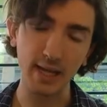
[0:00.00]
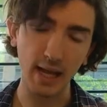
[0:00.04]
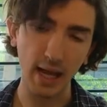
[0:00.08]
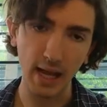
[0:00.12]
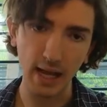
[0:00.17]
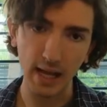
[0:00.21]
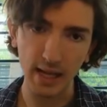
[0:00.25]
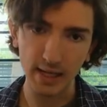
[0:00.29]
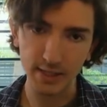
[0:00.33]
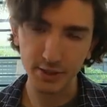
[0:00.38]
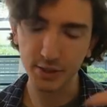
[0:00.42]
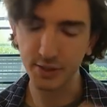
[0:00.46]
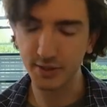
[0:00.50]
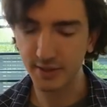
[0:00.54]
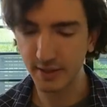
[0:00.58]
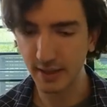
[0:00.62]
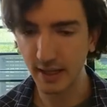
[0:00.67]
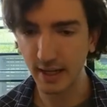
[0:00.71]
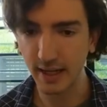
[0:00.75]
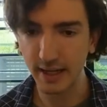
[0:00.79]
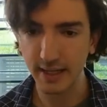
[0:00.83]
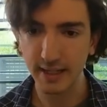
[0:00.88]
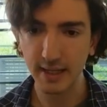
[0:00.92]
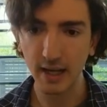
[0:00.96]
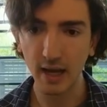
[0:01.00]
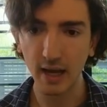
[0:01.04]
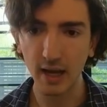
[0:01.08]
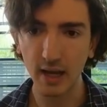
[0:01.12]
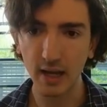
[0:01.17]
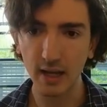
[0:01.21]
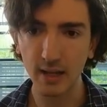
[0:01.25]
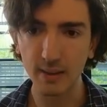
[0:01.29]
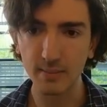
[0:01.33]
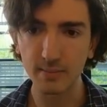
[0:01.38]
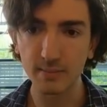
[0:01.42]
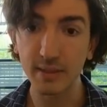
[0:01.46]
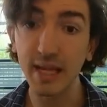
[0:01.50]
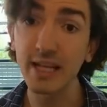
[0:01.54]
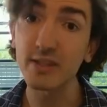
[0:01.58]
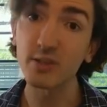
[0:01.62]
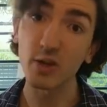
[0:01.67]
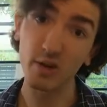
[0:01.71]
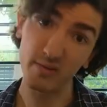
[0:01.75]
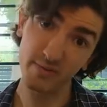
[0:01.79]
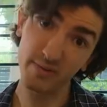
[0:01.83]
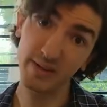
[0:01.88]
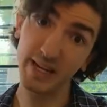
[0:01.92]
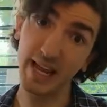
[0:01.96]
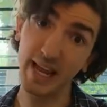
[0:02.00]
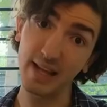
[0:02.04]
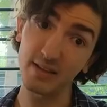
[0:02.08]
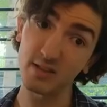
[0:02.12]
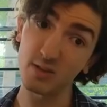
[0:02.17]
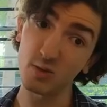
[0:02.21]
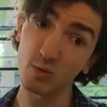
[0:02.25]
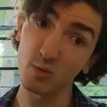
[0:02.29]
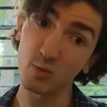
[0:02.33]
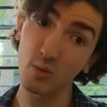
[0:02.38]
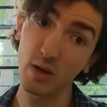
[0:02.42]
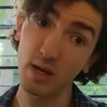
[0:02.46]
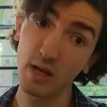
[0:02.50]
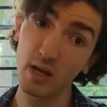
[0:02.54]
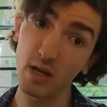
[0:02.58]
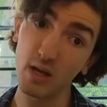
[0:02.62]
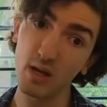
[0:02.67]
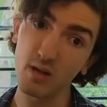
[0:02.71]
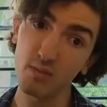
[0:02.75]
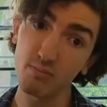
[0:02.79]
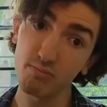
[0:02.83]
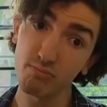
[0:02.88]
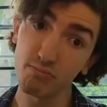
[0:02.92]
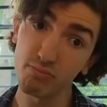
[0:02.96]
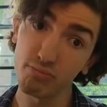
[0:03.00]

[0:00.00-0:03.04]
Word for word: I should say, um, yeah, don't forget to, uh,